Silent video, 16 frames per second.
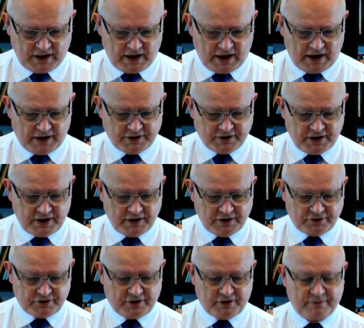And
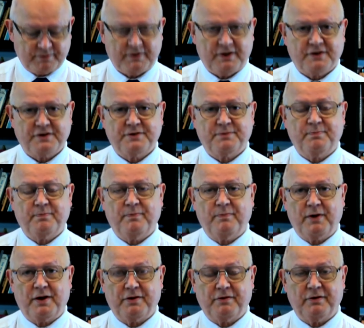nature, that's
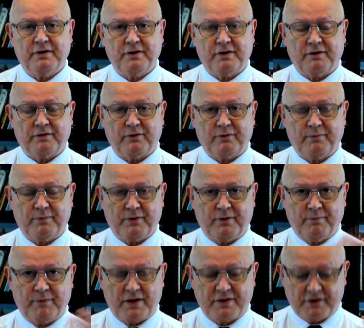Mother Earth, or
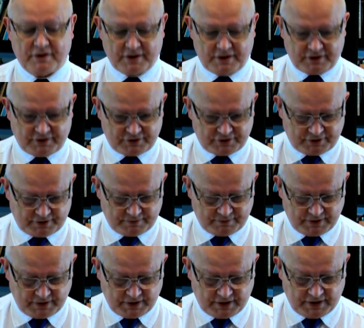Mother Nature,
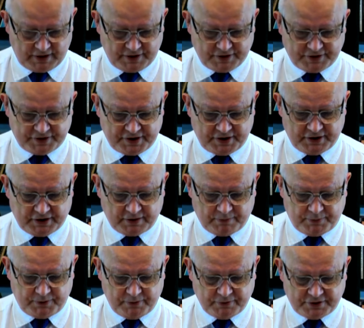seeing the
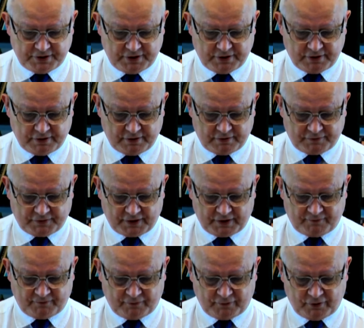beauty of the
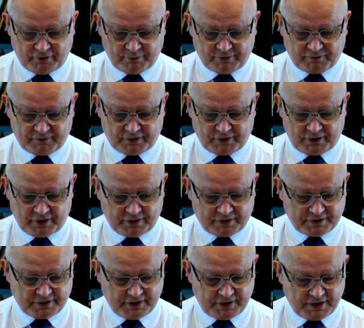form of
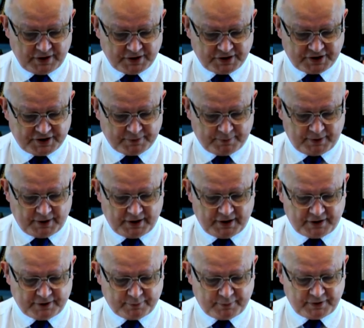God,
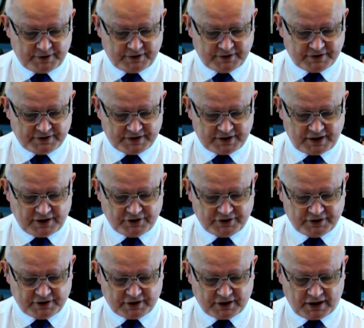smiled with
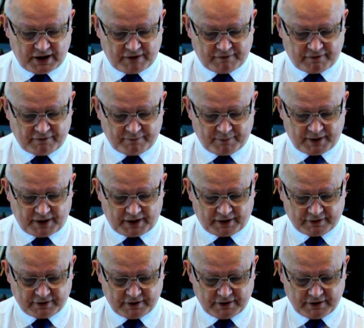insatiate love of man,